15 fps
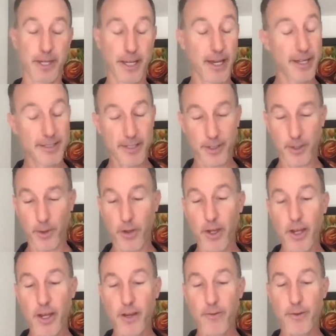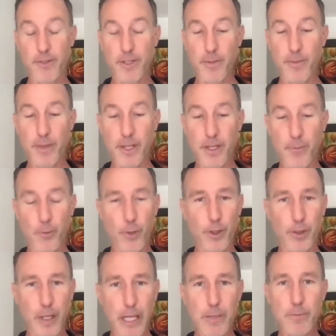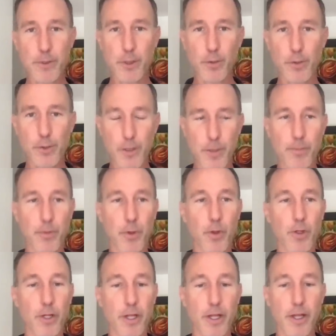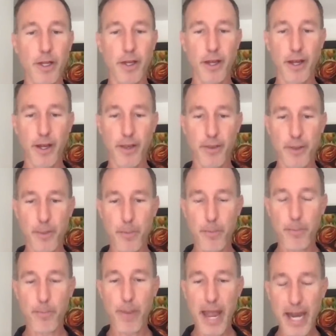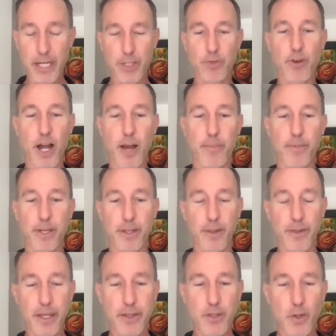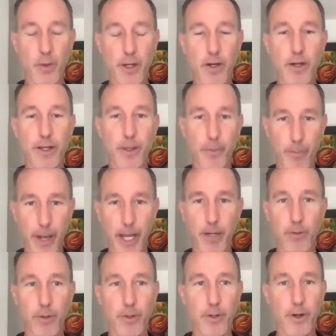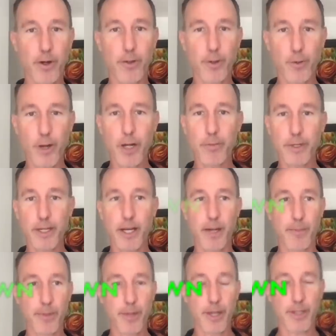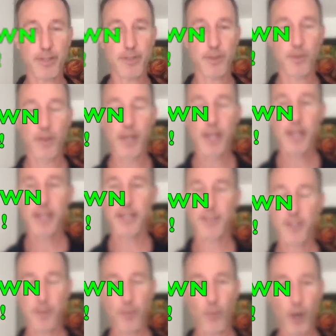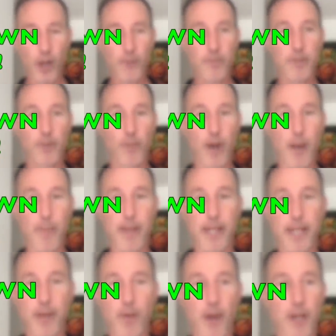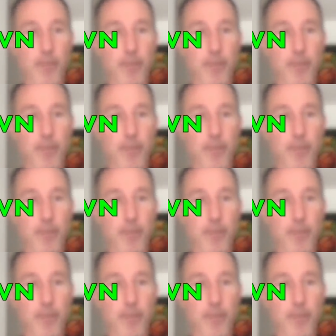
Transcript: I got to tell you, for something for a game so simple, uh, the backdrop and the things going on in the background are incredibly complex. So it took a while for me to wrap my head around